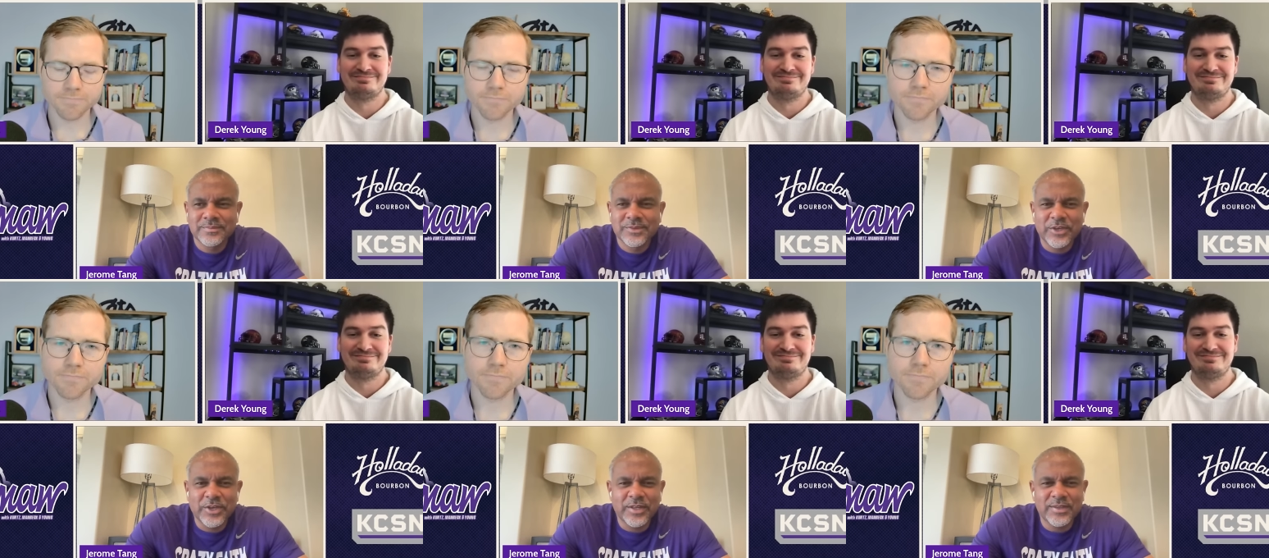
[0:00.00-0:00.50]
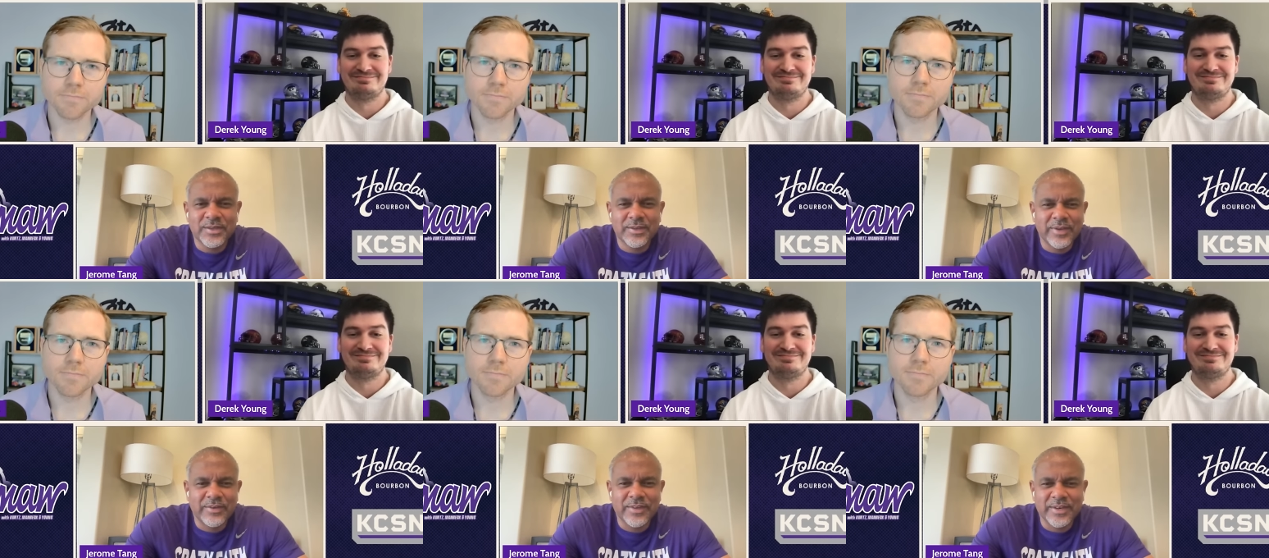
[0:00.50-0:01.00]
Speaker 1: but y'all didn't
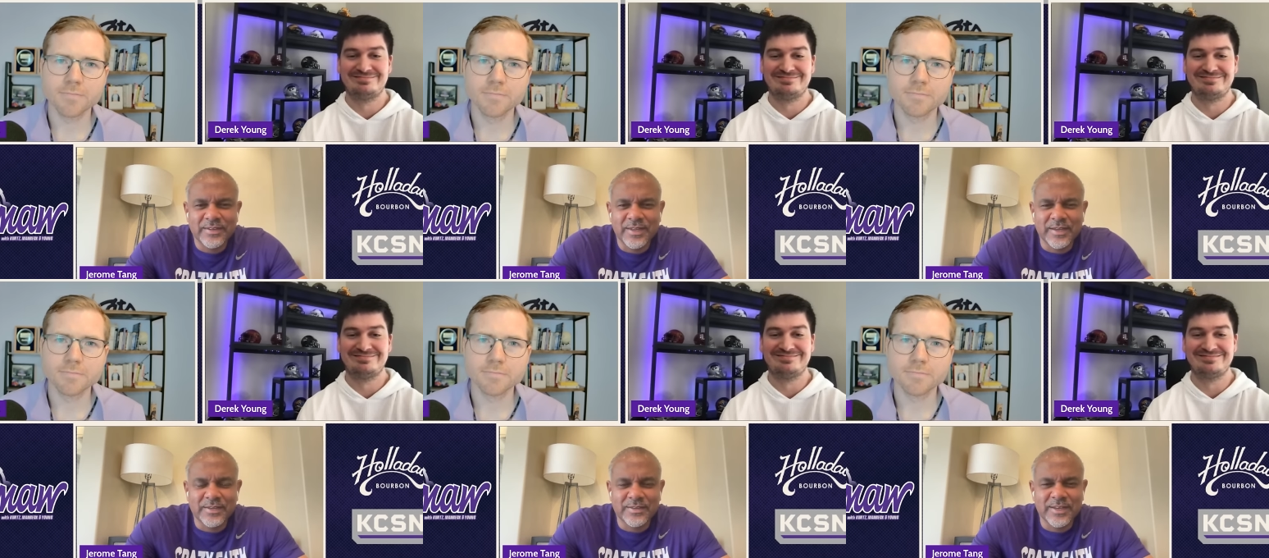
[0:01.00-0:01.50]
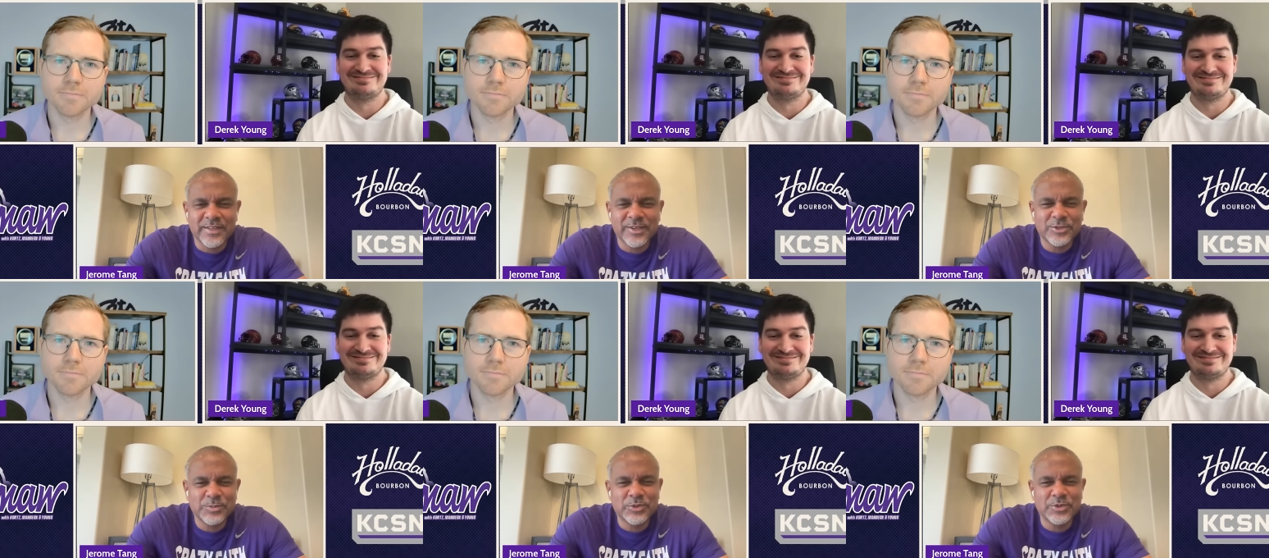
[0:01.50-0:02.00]
even have any like. A, and
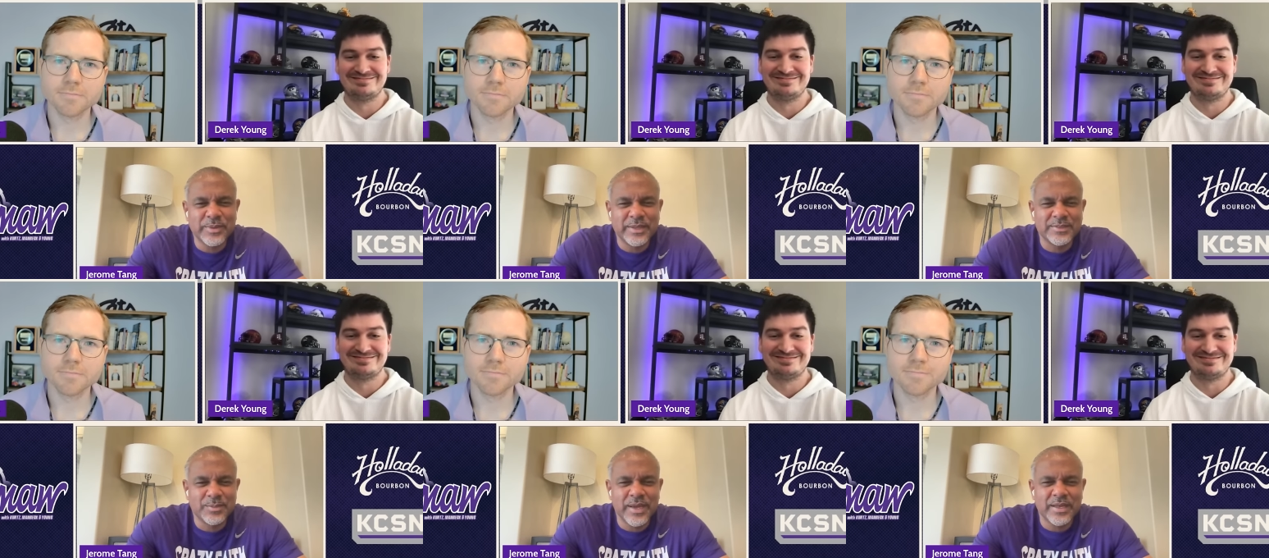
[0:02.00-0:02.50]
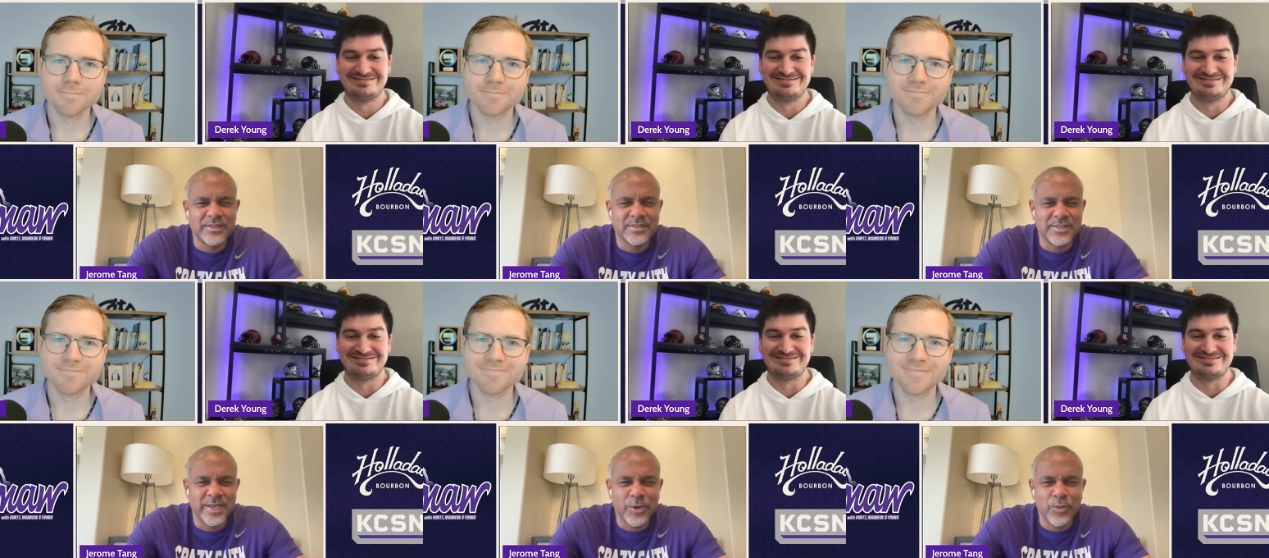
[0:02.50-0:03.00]
there's supposed to be like some kind of
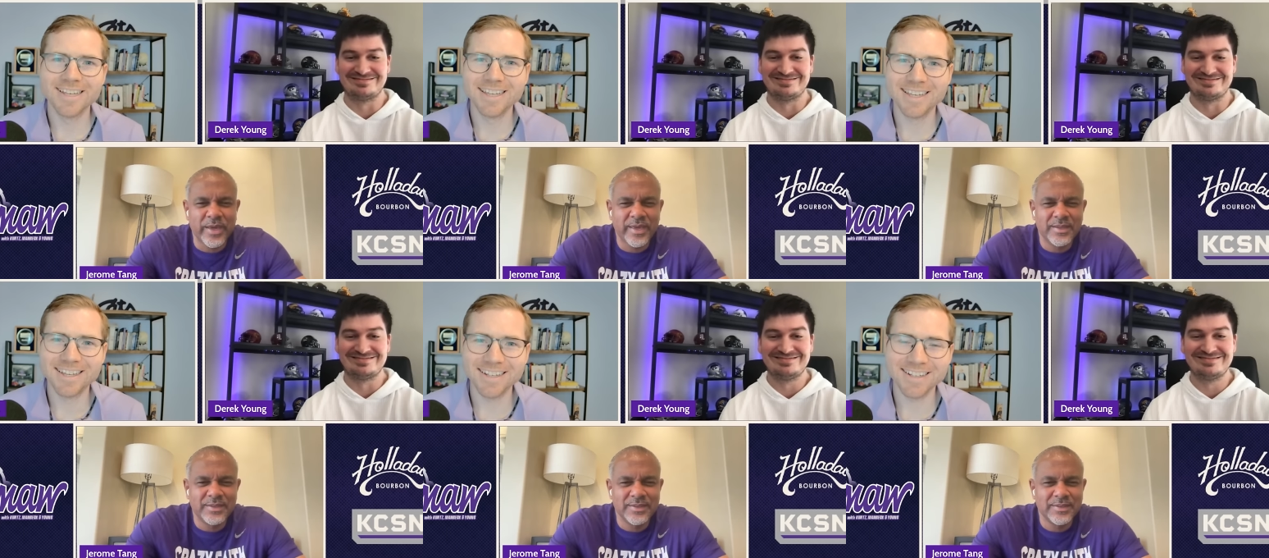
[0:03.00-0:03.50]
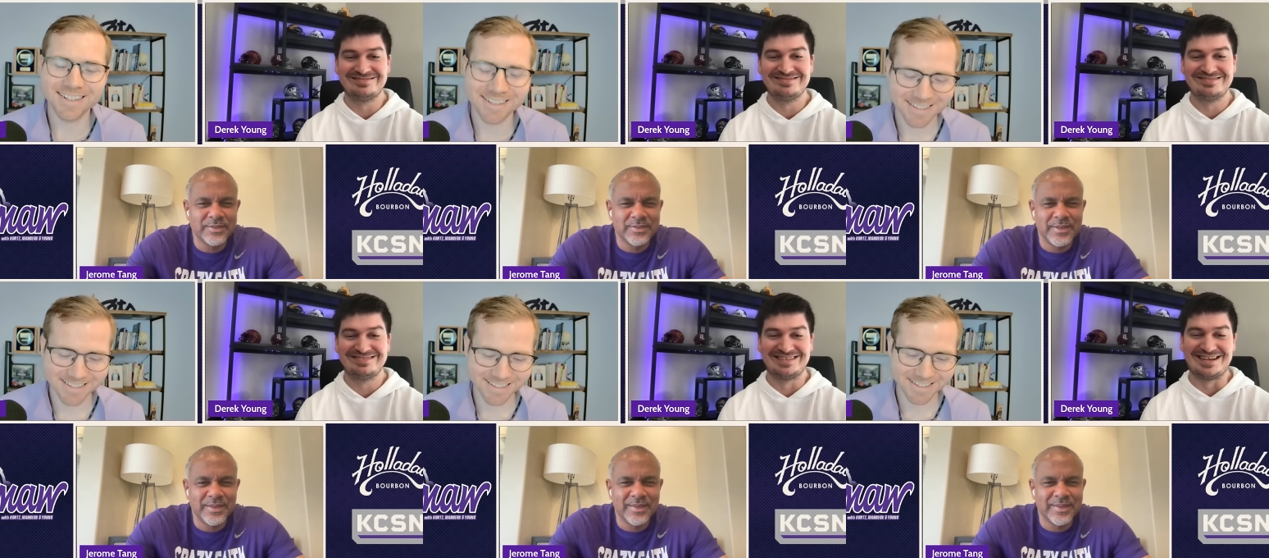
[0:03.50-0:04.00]
segue into
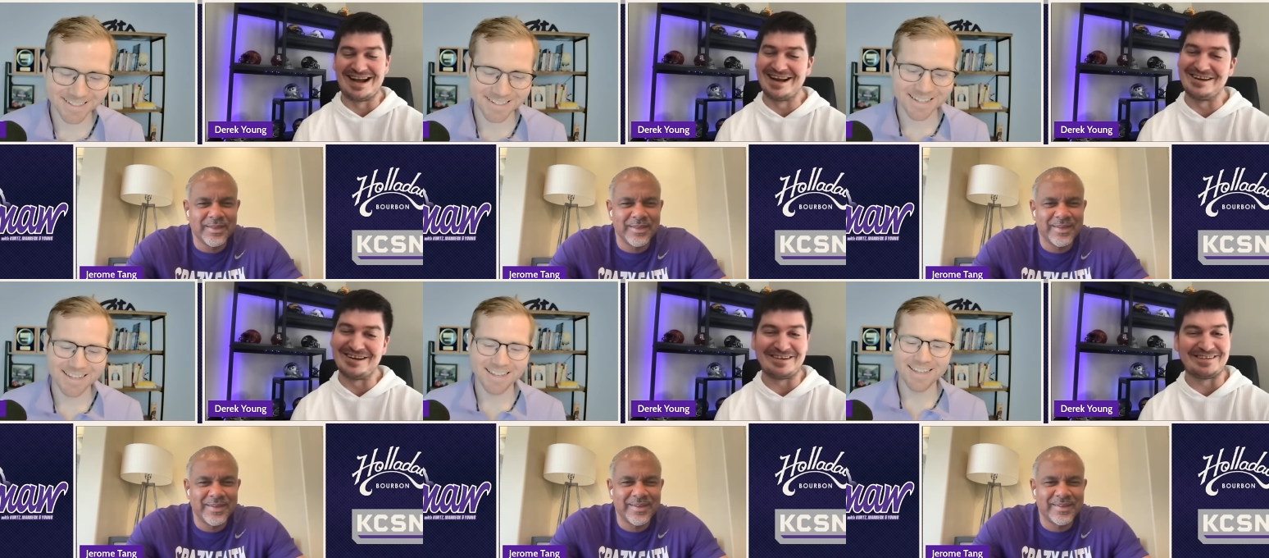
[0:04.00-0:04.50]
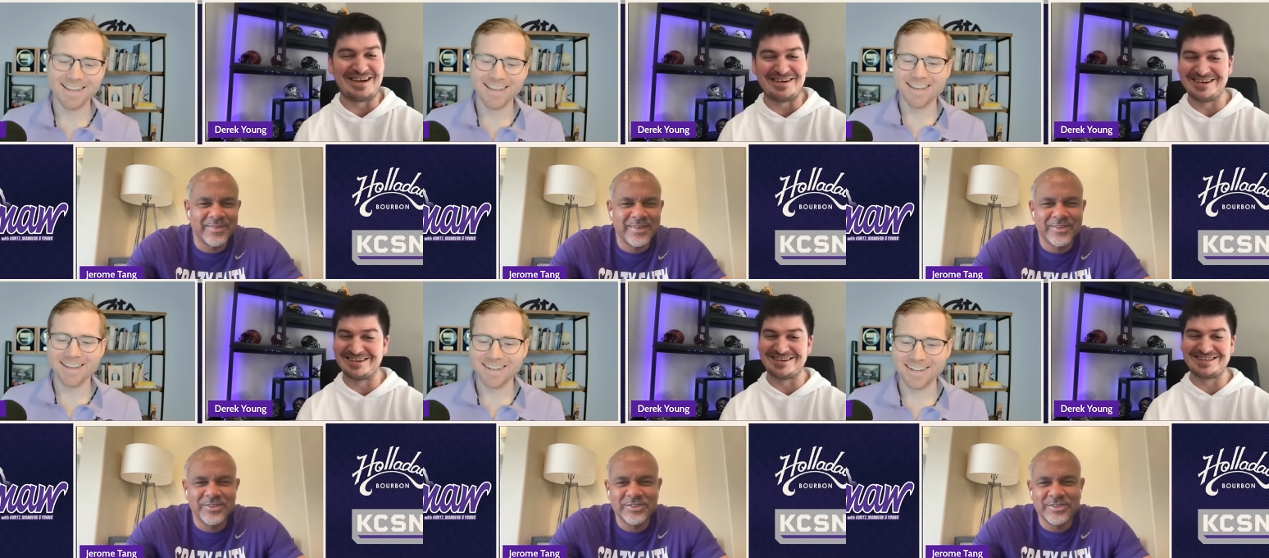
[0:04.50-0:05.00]
this thing. Like, I know.
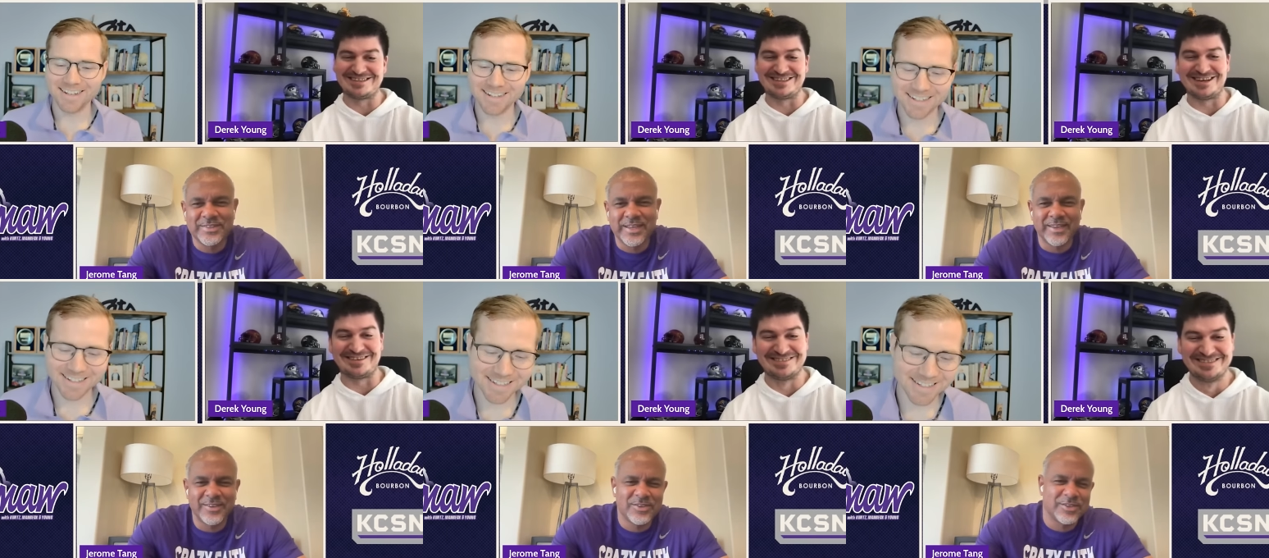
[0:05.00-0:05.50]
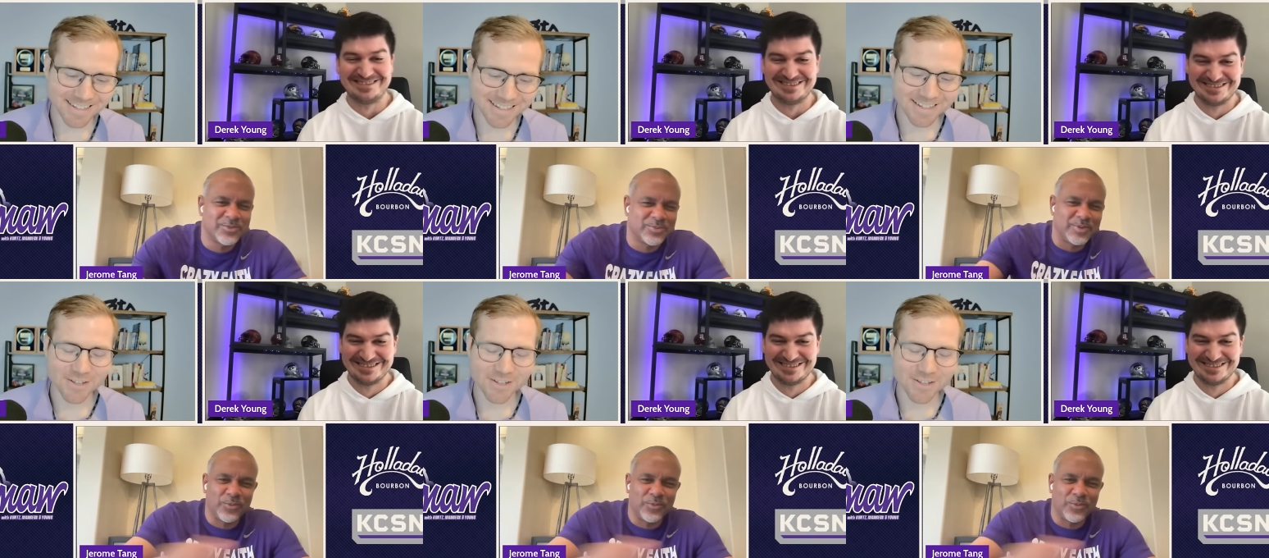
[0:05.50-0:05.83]
I know. Just like you just